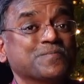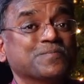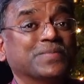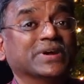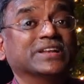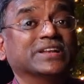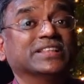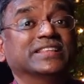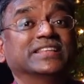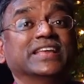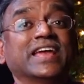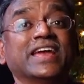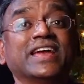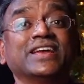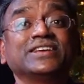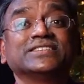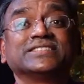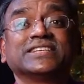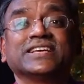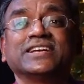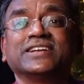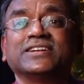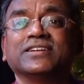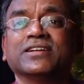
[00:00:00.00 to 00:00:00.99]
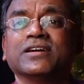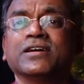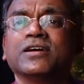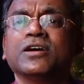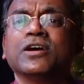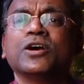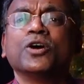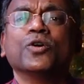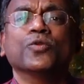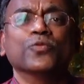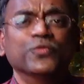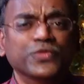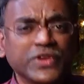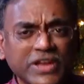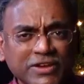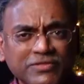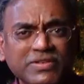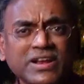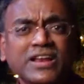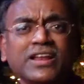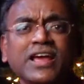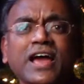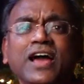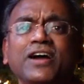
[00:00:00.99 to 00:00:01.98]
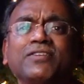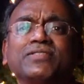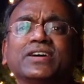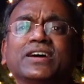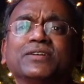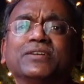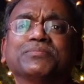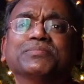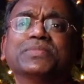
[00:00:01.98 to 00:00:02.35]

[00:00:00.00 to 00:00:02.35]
But they said, we will have a